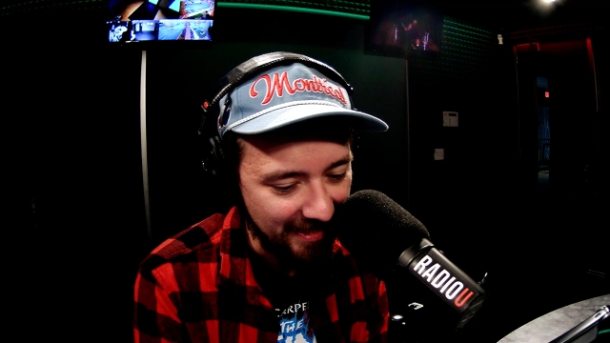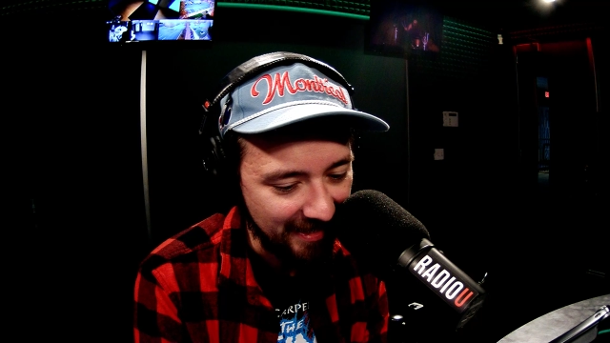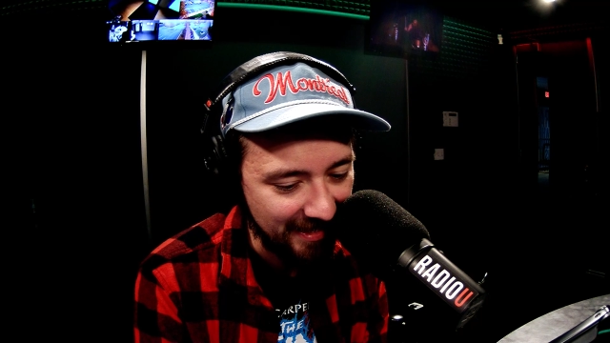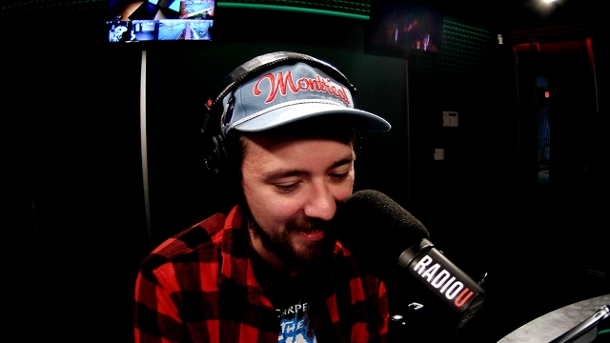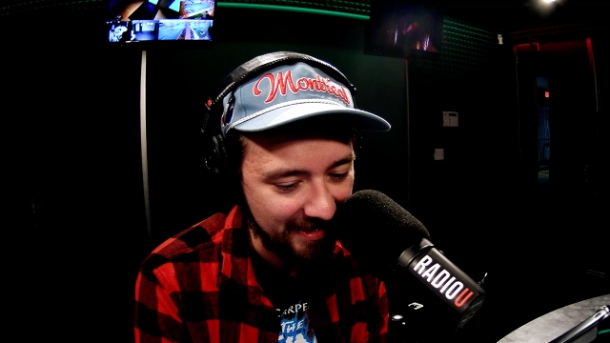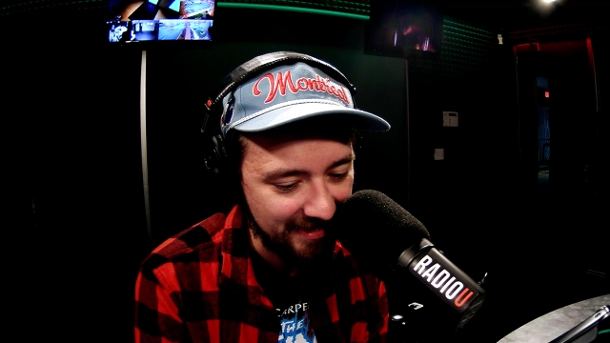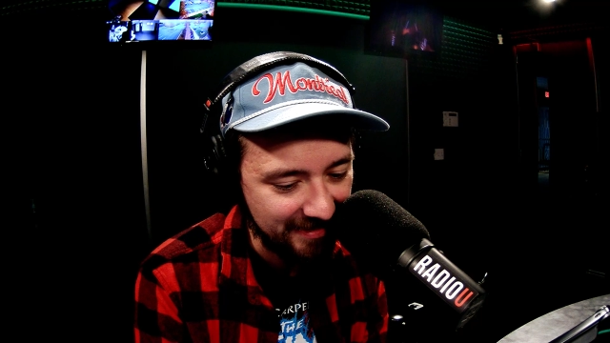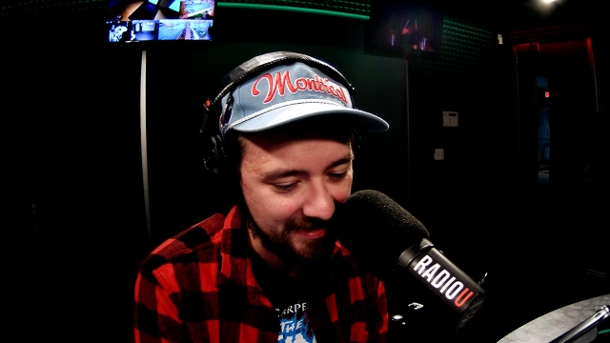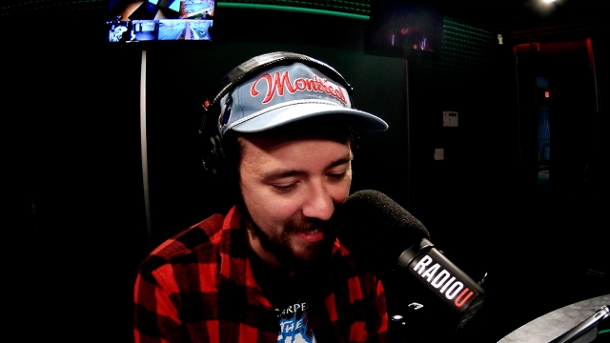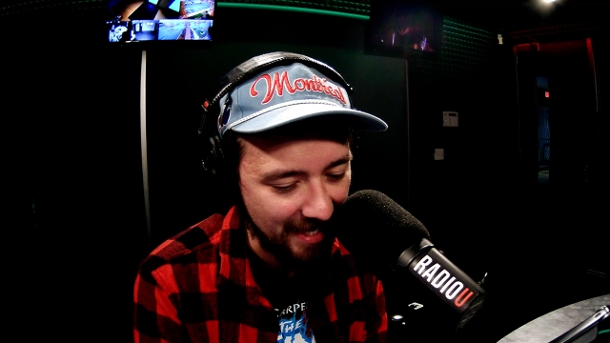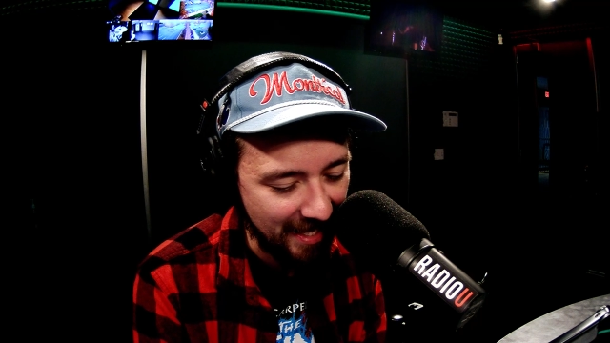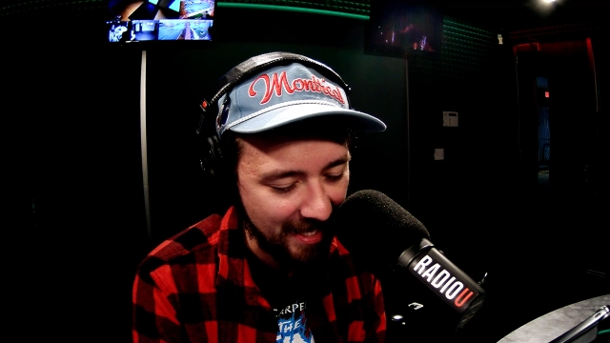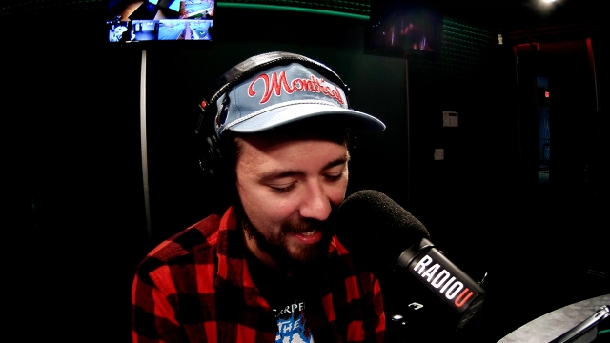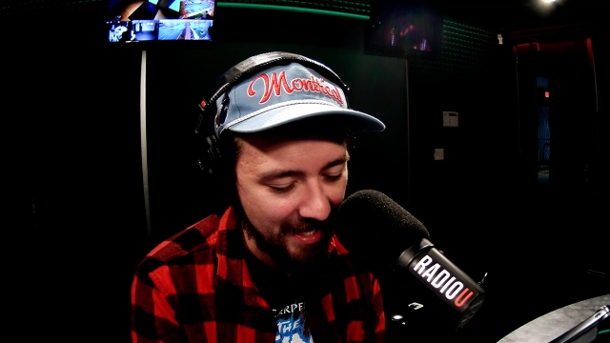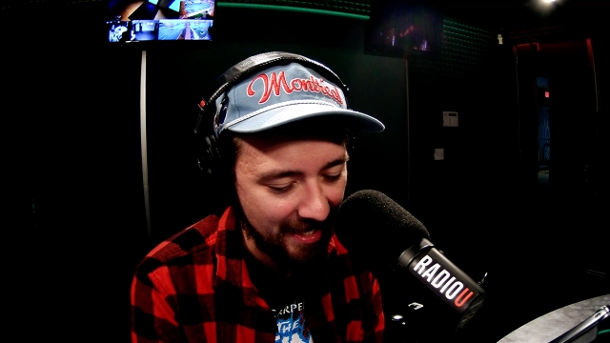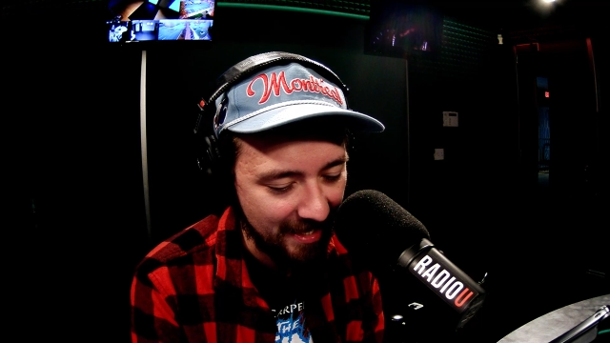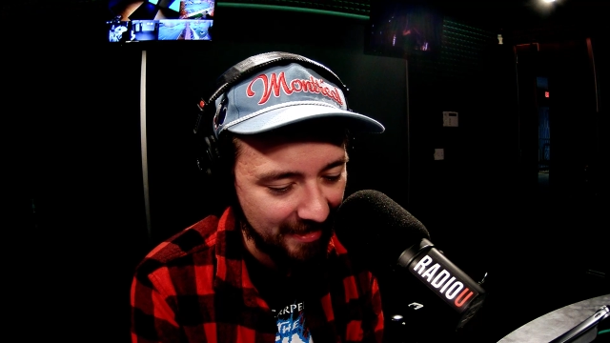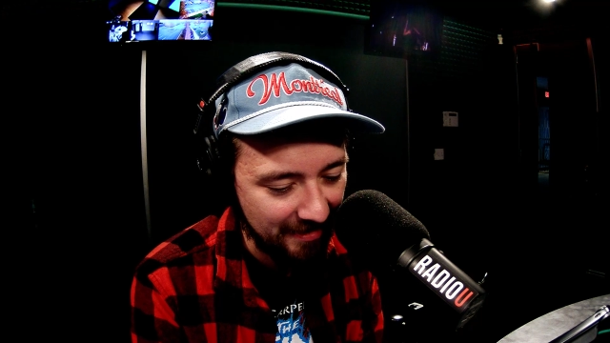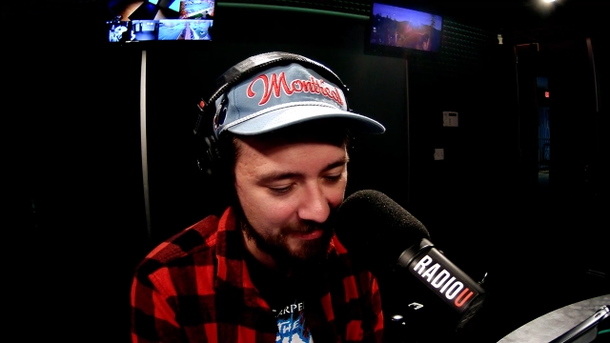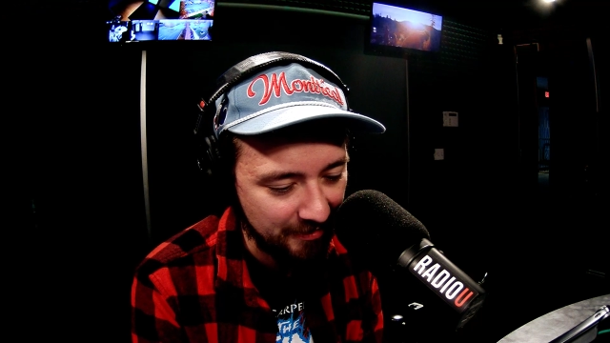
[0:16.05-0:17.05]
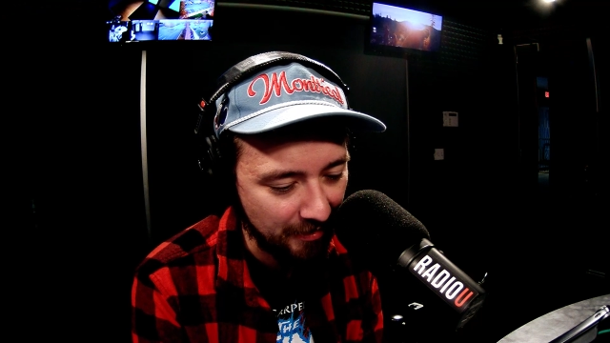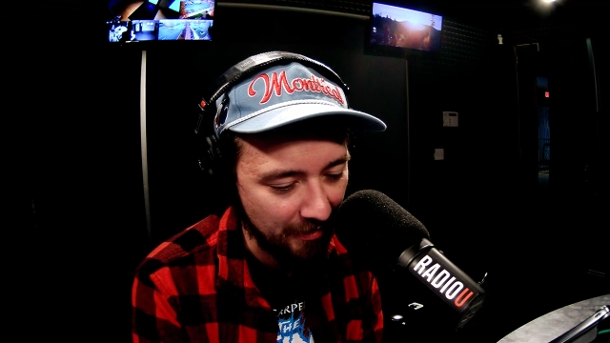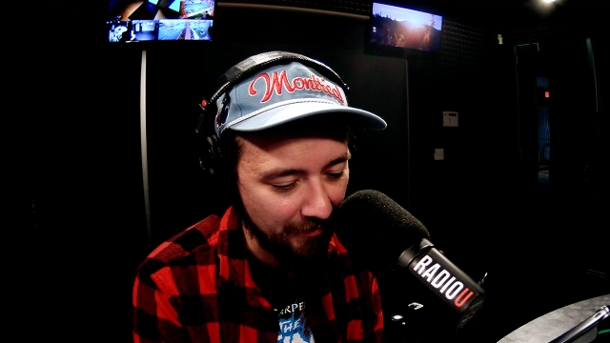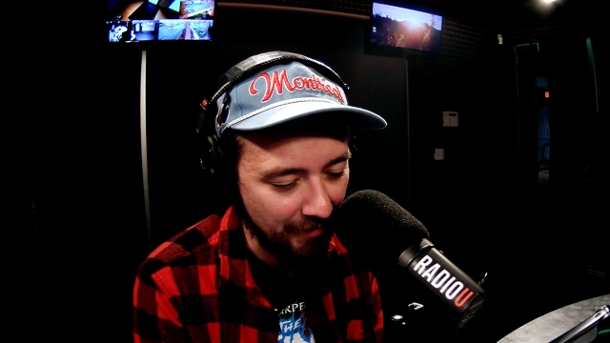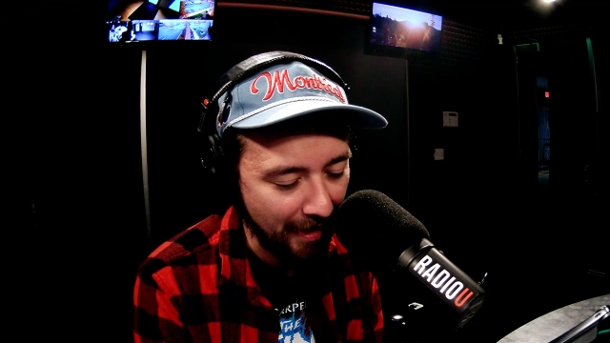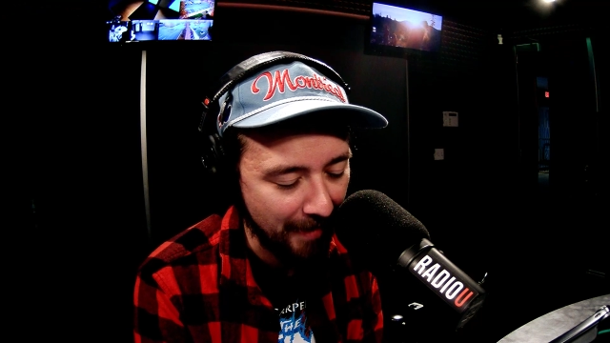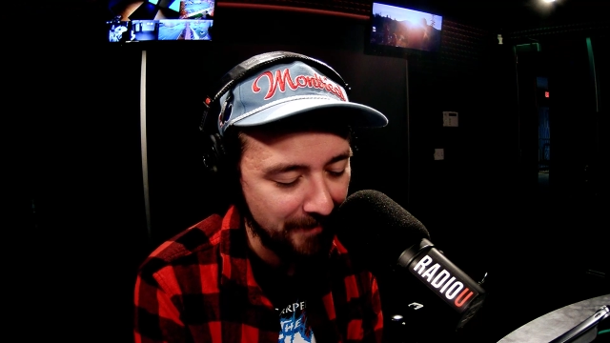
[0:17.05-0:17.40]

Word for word: It is a so